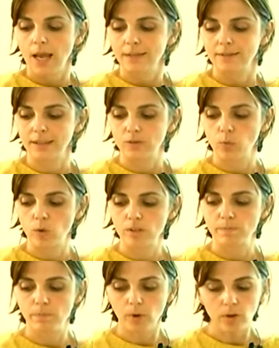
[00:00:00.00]
that was
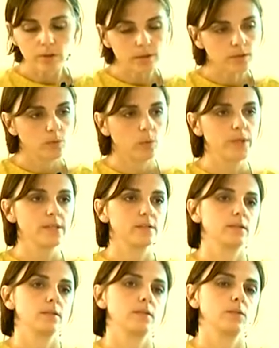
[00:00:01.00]
born with
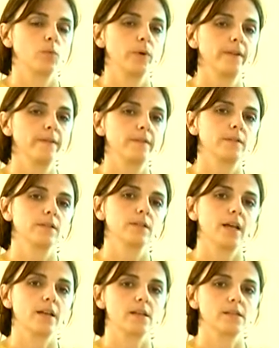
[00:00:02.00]

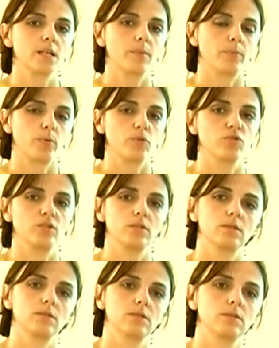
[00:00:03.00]
the Enerscape project.